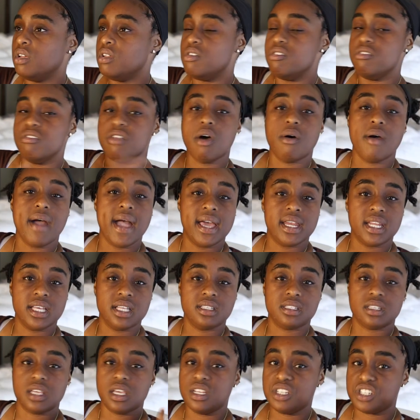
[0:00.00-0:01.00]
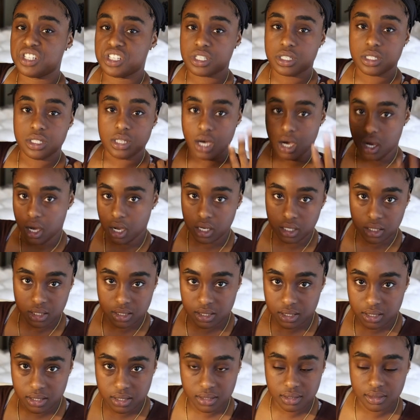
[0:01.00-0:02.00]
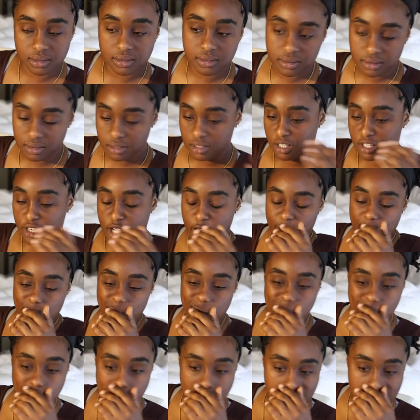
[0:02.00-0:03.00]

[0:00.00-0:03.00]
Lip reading: no edits, and just talks, you know?